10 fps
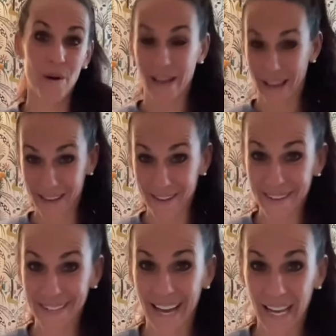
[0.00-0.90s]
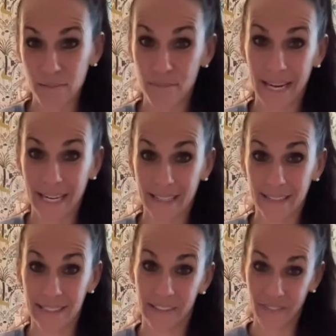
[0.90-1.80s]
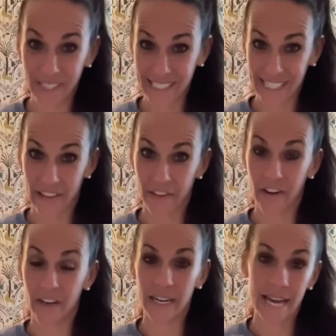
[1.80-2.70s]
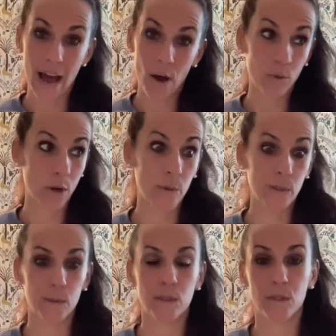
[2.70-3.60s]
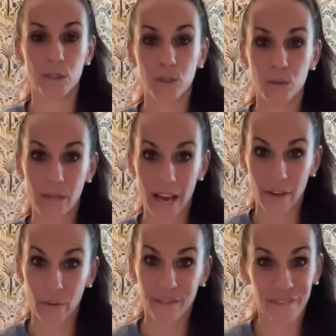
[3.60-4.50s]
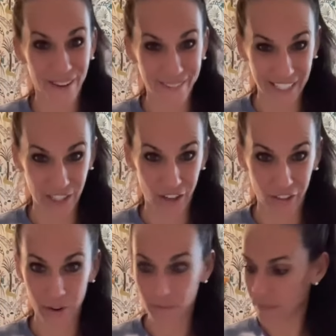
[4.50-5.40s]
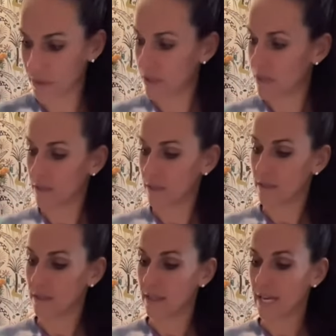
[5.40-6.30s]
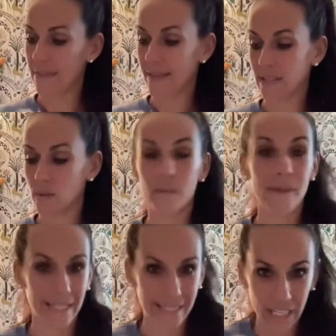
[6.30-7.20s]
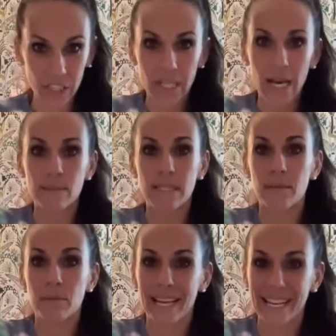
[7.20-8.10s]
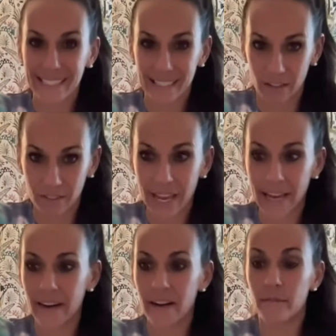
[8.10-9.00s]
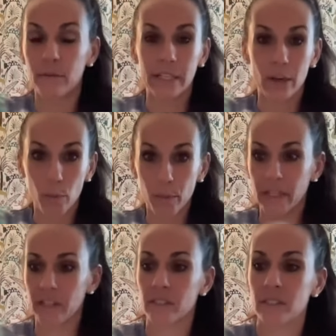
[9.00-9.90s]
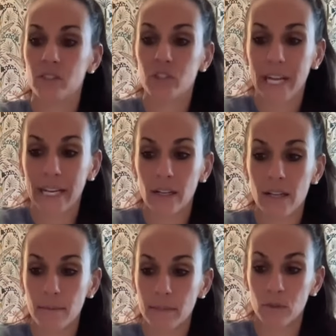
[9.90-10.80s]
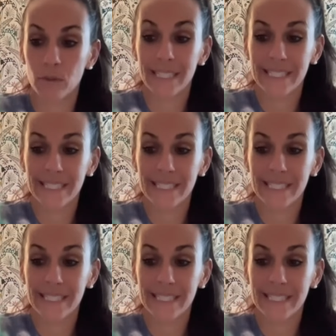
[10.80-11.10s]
okay, God made us to fit together. Now, what are we supposed to do now that we found each other? and that's where meditation comes into play self-care really opening your your channel up to